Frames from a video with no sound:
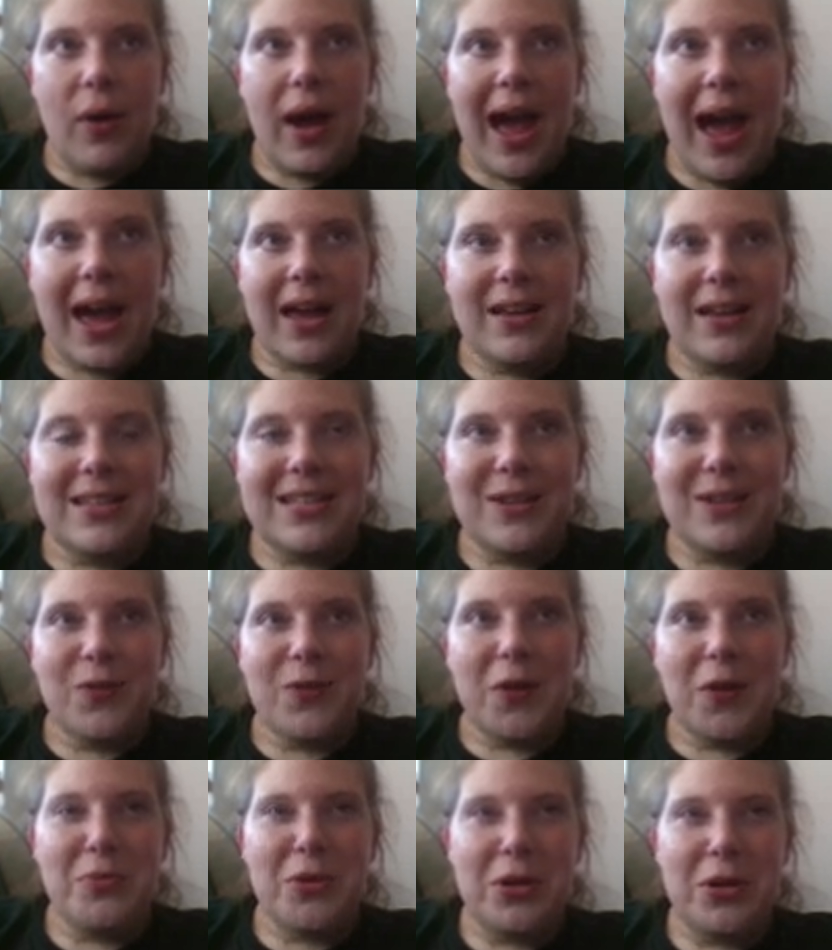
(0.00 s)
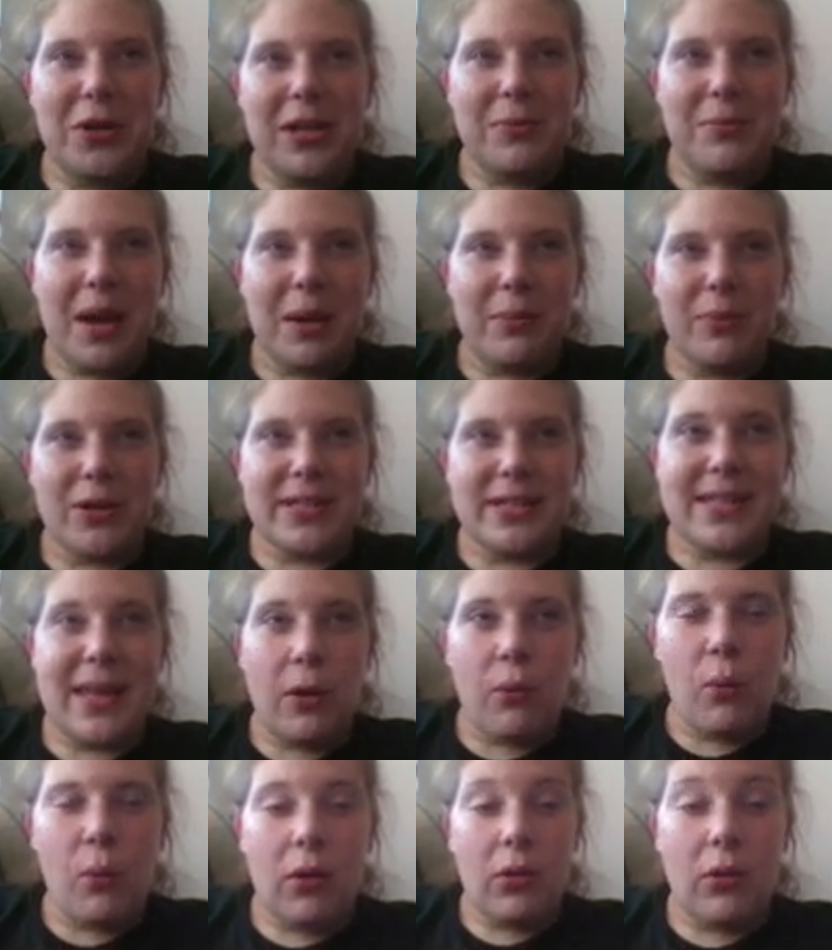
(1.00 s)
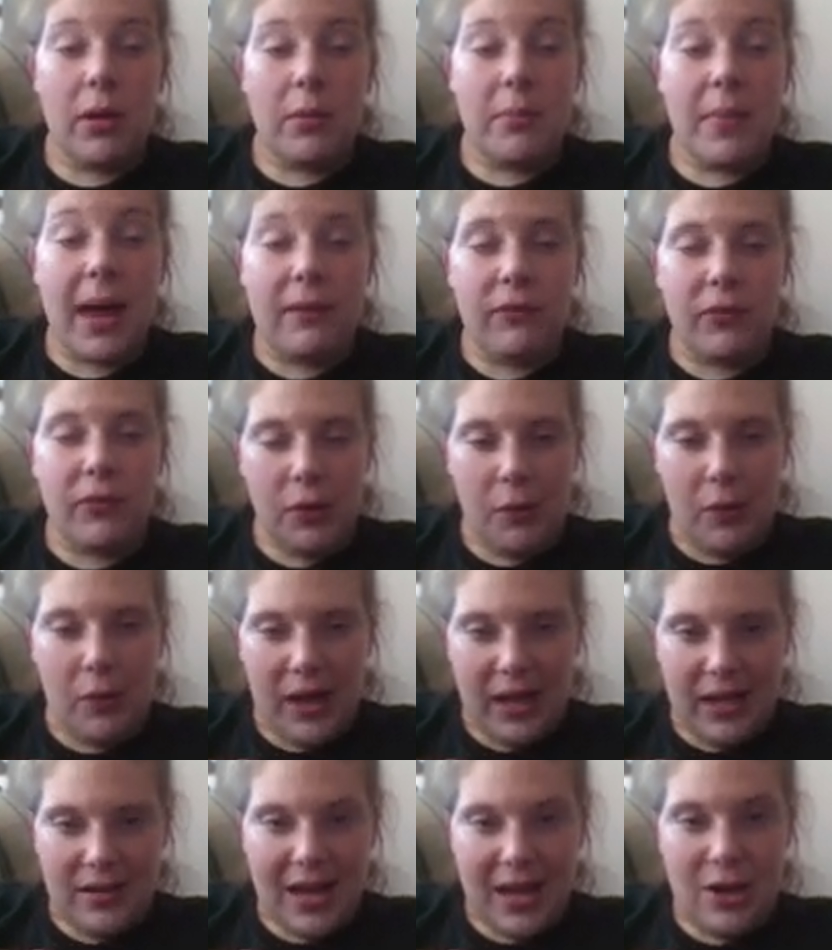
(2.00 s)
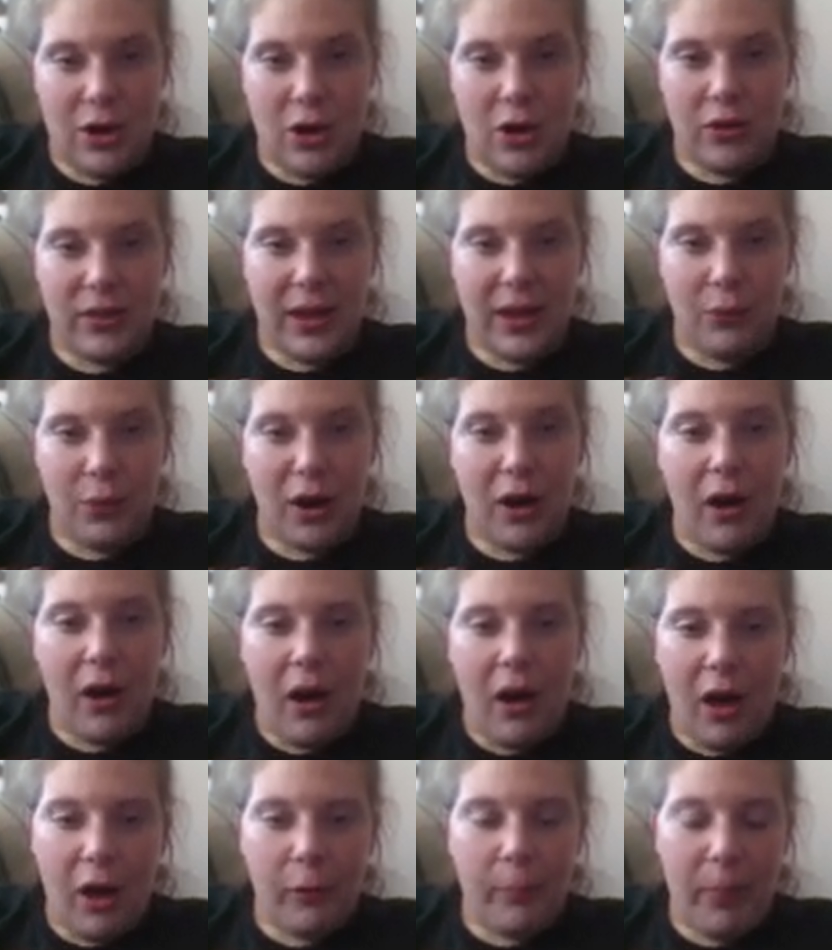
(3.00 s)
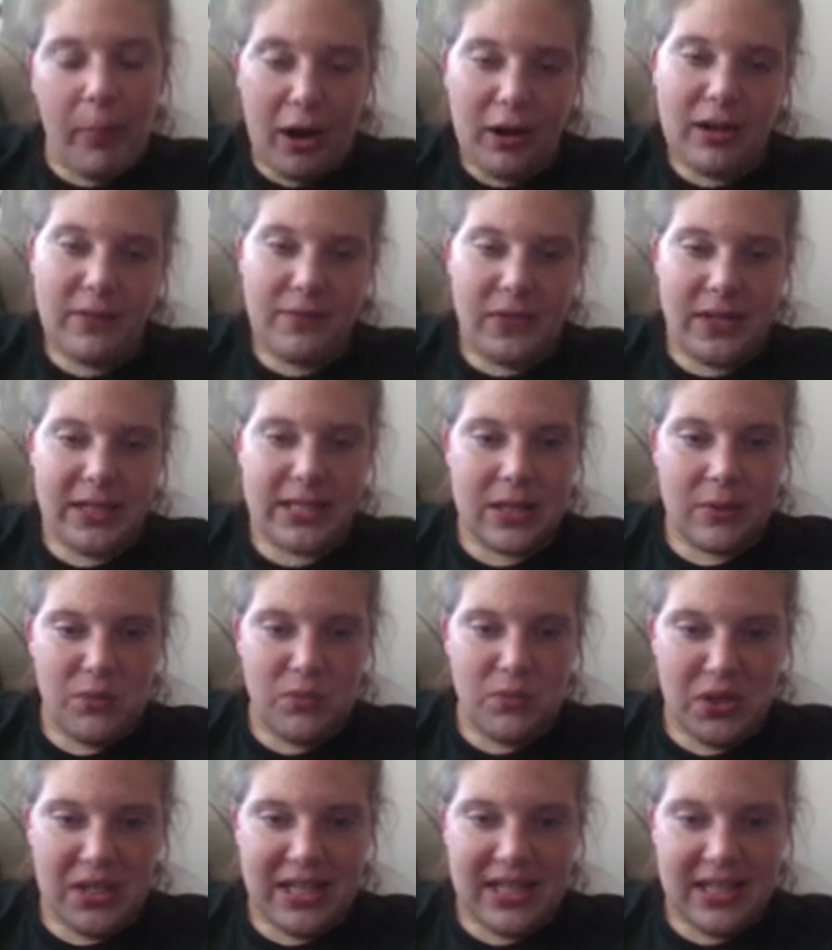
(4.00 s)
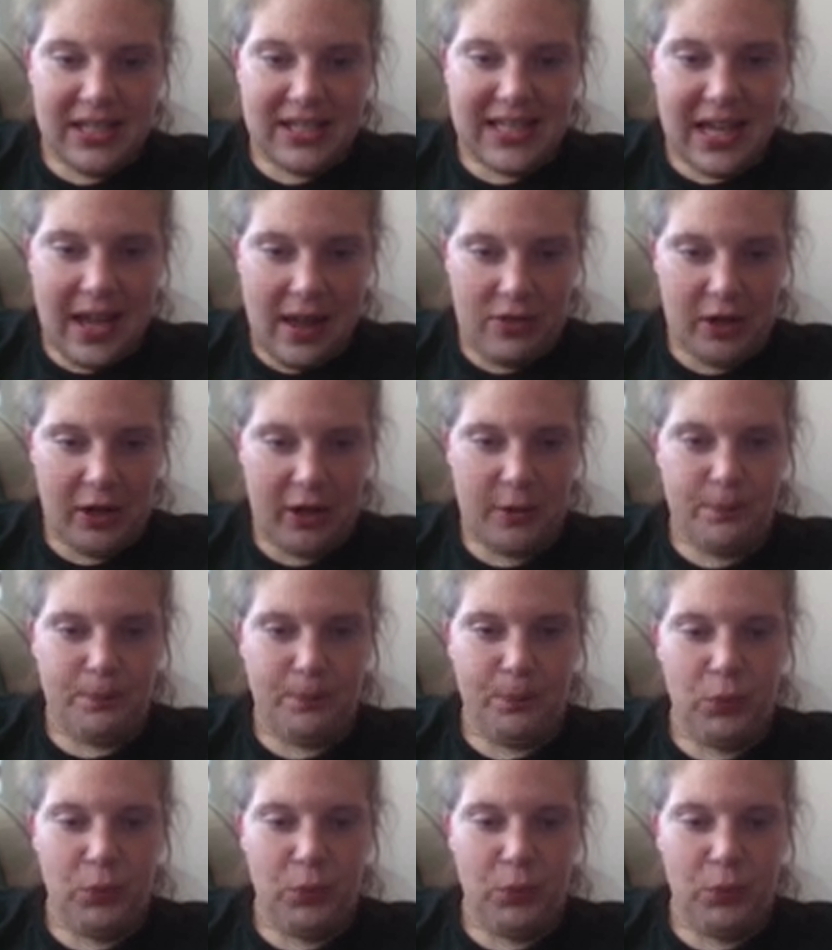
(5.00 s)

active community members that welcome everyone and know that we're all part of this community together.